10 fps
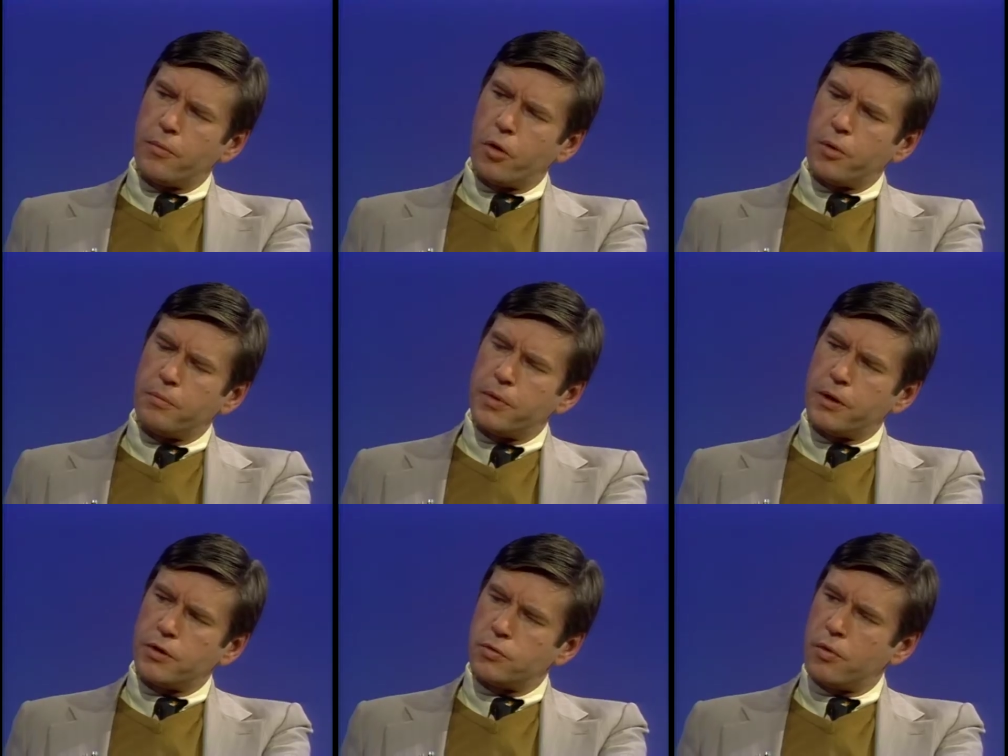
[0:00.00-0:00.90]
moment,
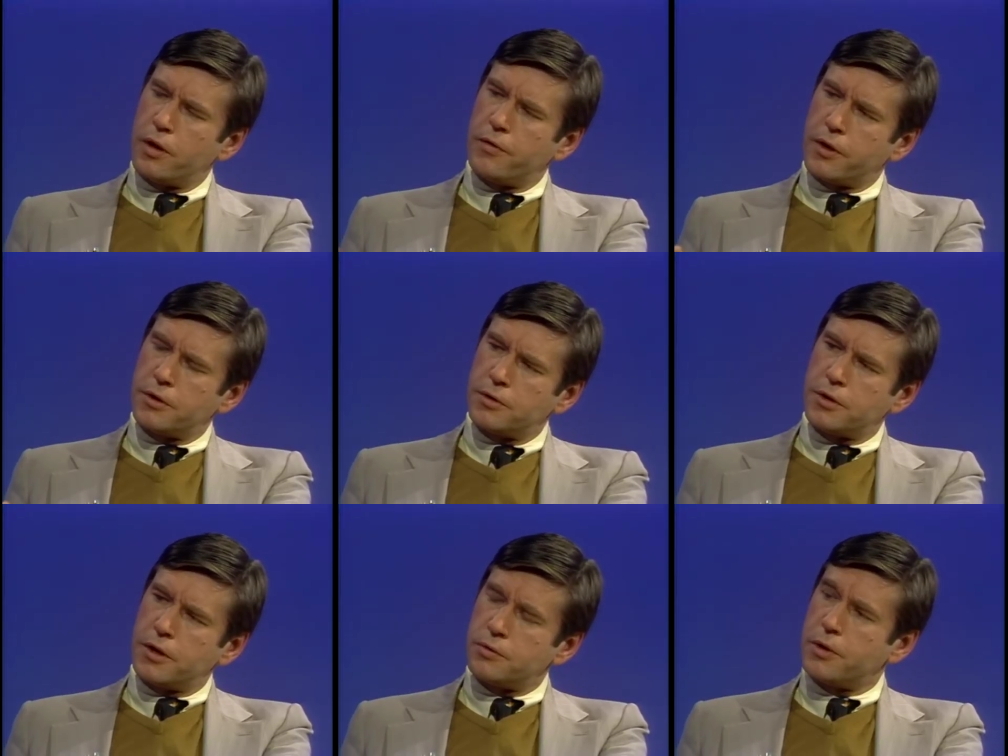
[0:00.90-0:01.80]
because okay. one of the
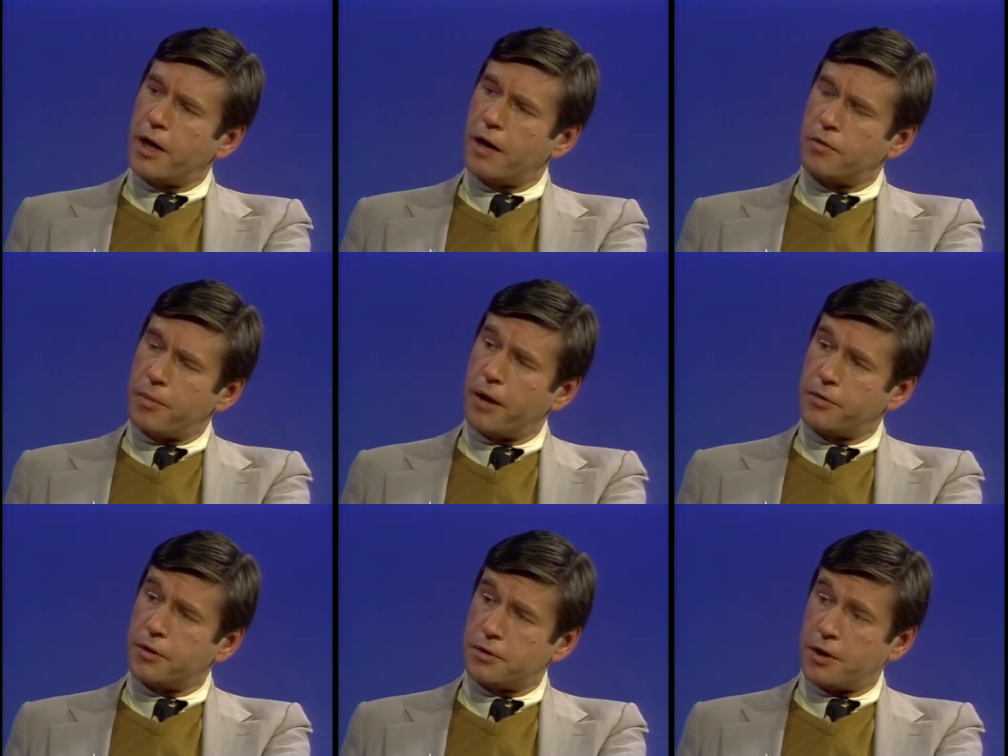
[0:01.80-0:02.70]
concerns we have
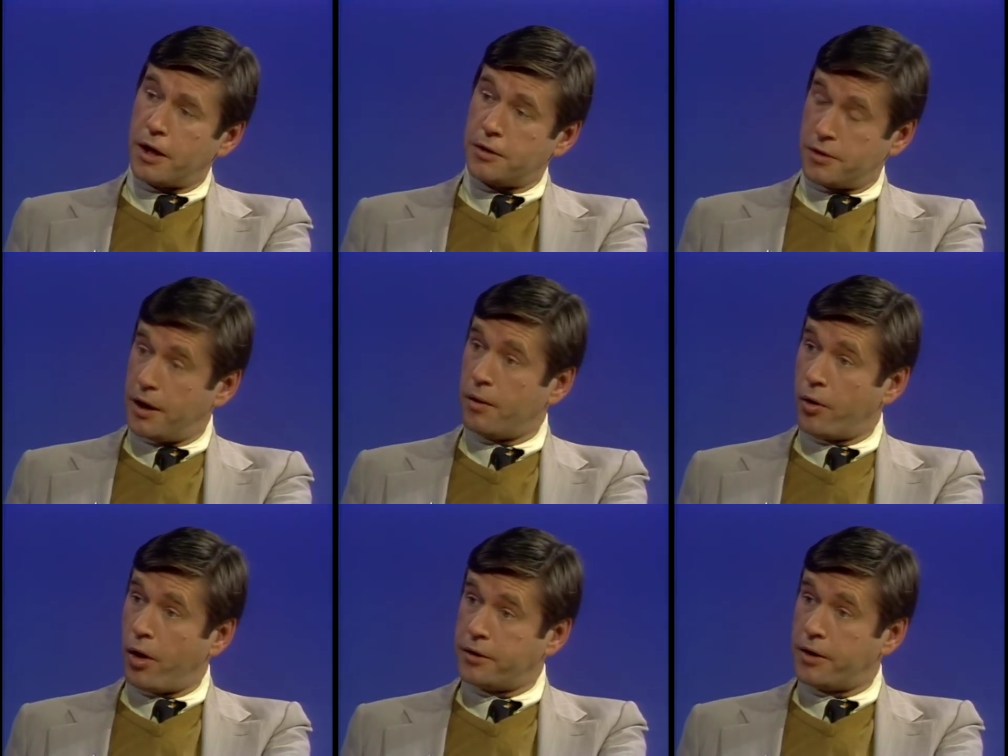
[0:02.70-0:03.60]
about this case that
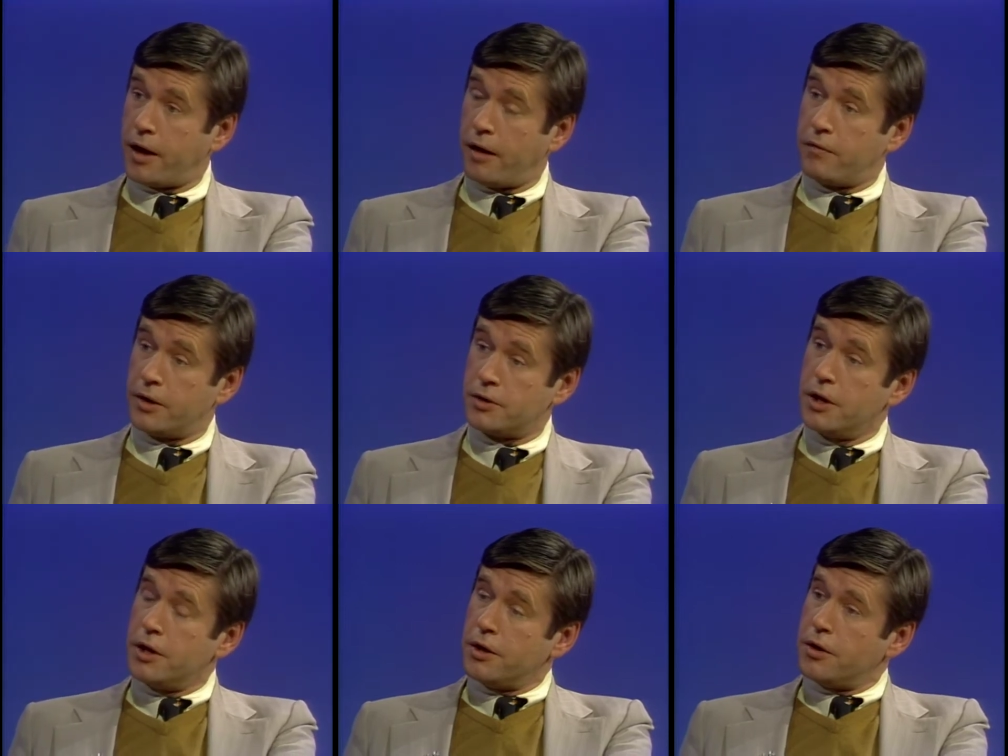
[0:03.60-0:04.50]
anyone ought to have is
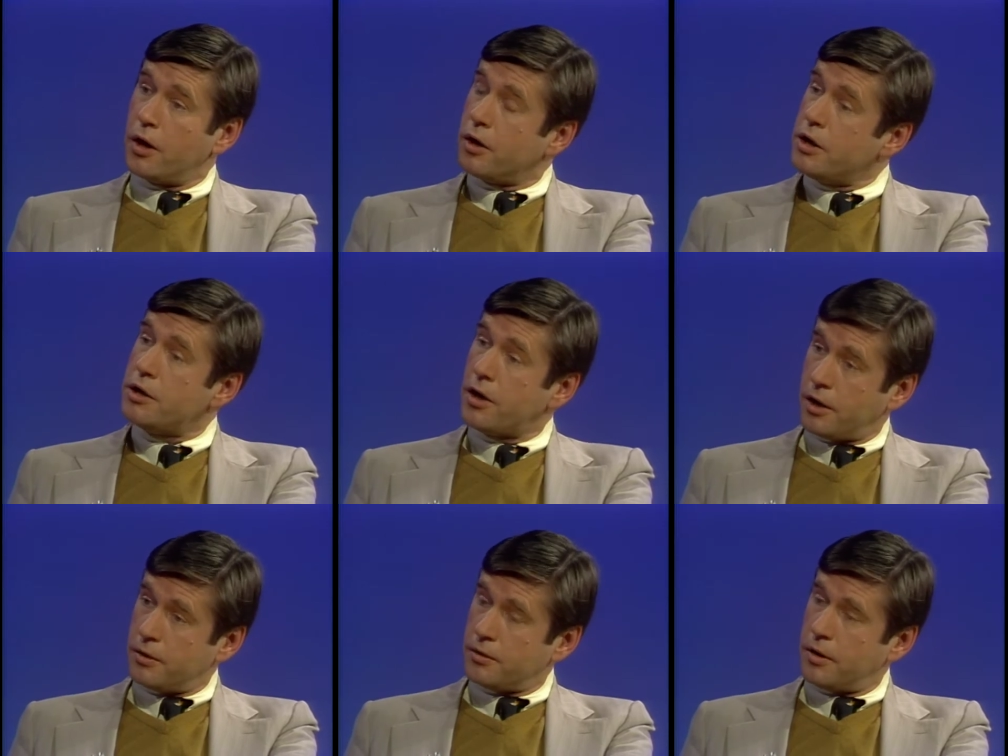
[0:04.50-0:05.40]
the
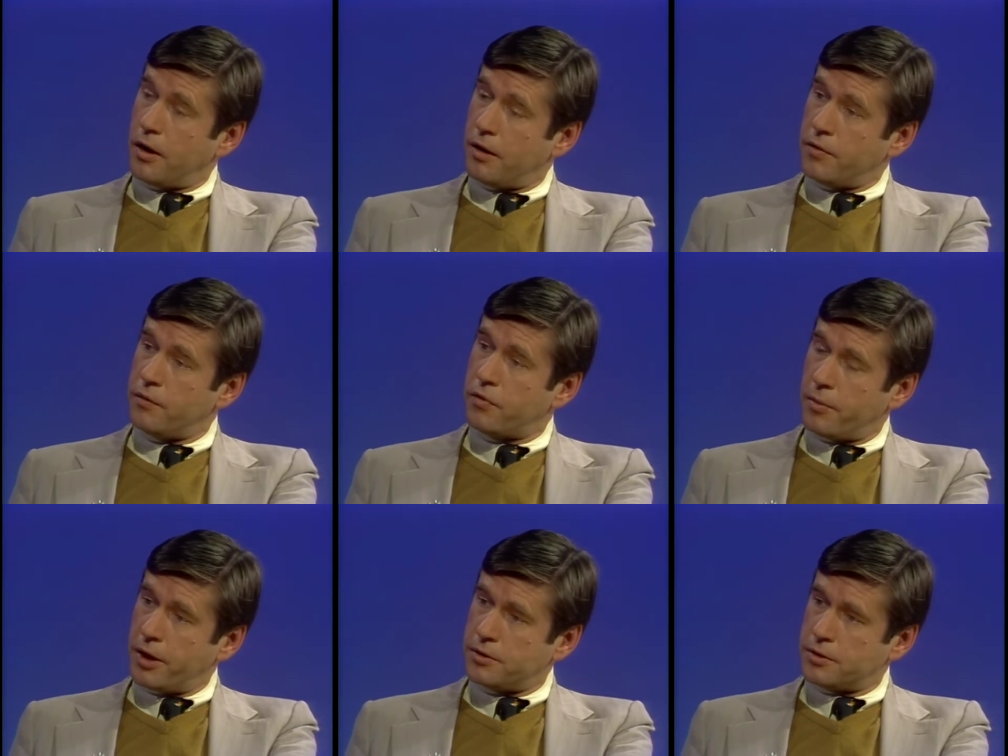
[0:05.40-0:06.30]
leaking of
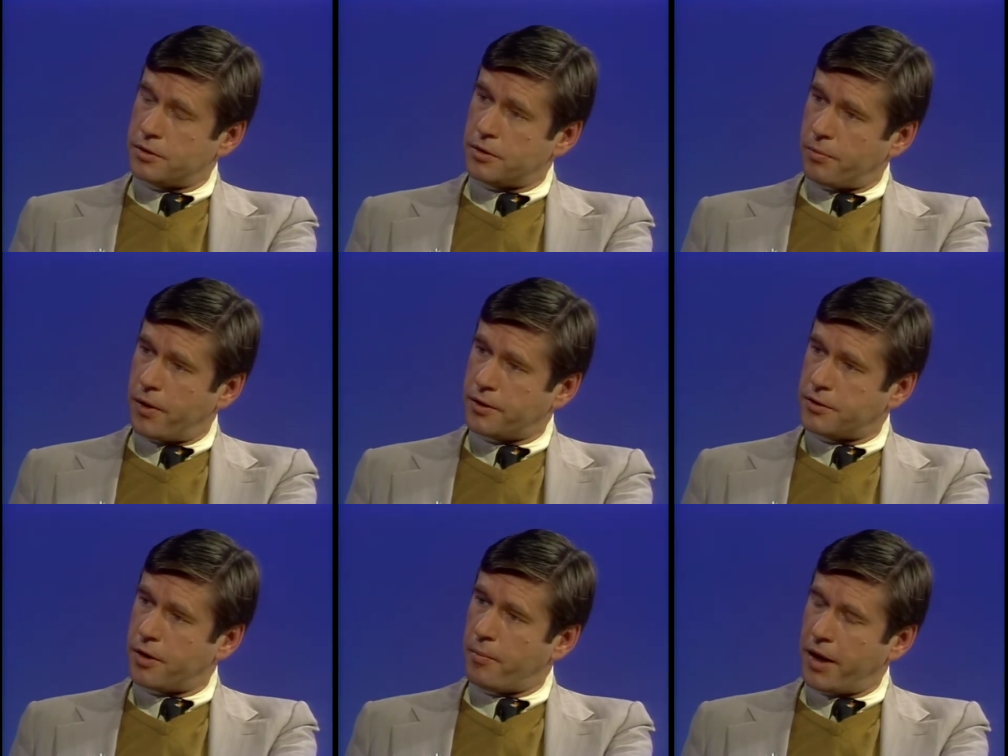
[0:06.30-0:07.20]
information to the press
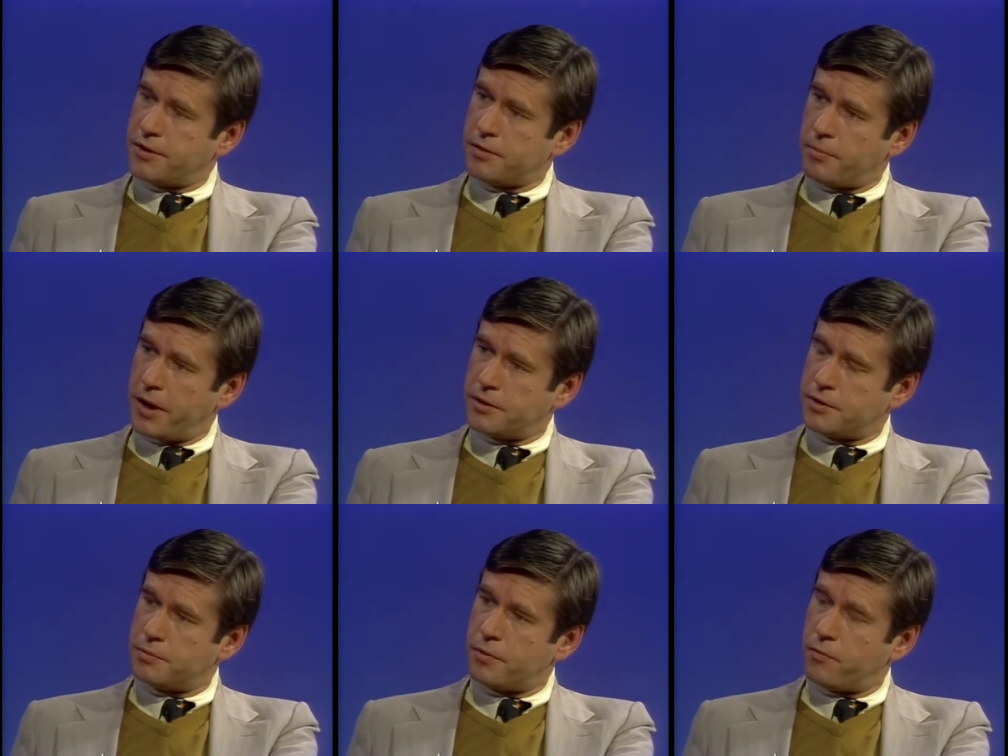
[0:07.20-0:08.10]
on a massive
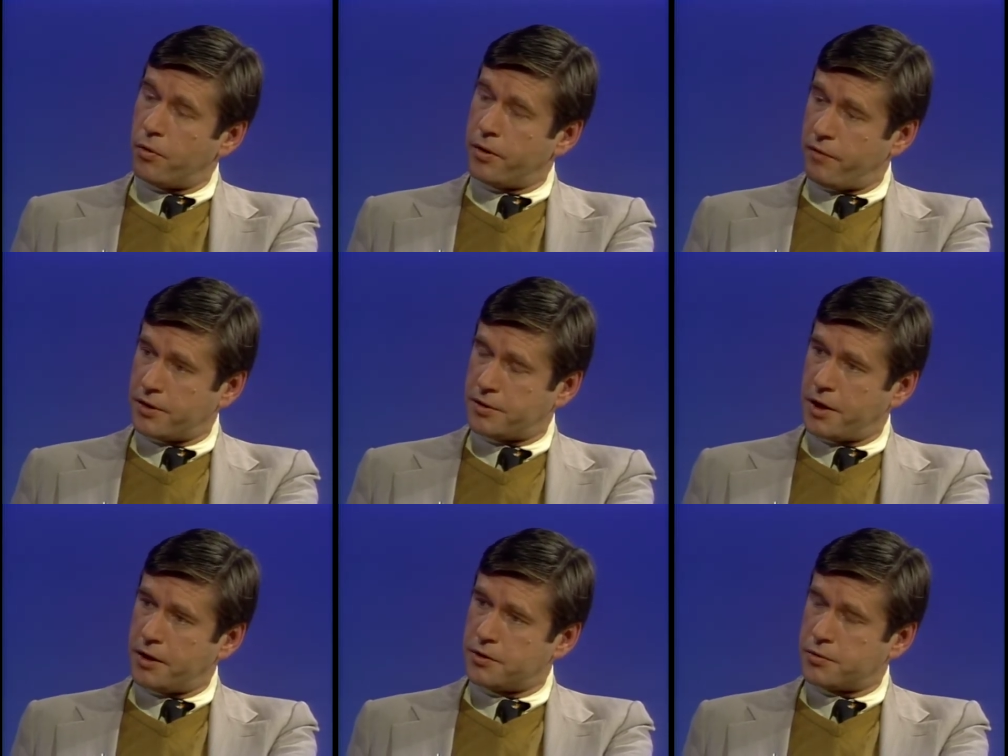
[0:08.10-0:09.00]
basis before
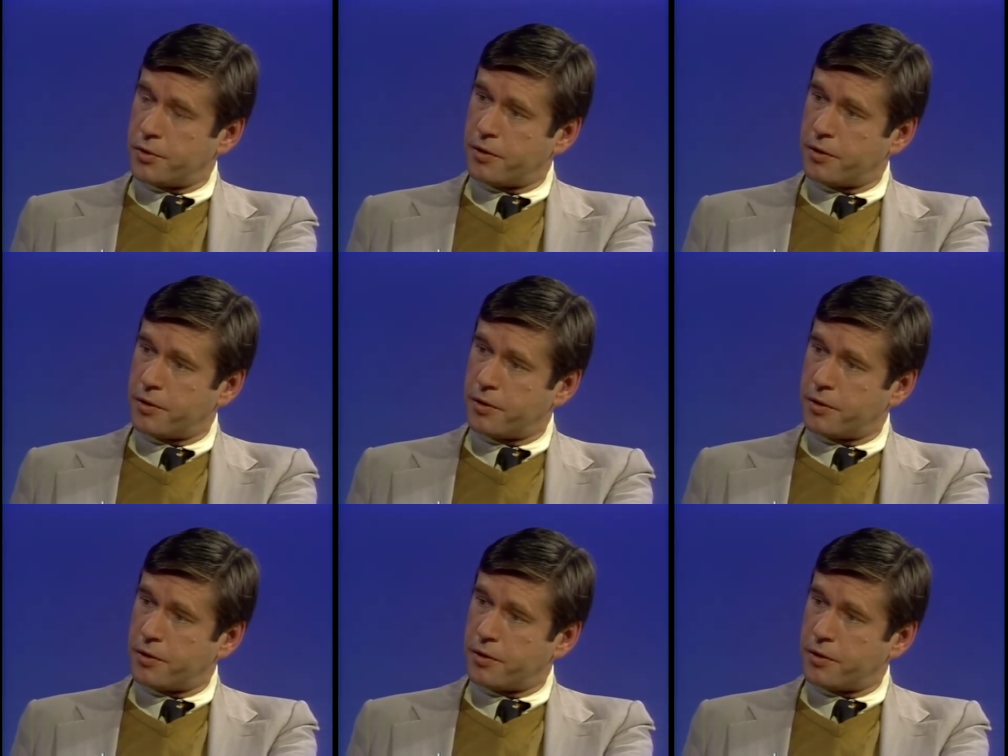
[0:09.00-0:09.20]
investigations were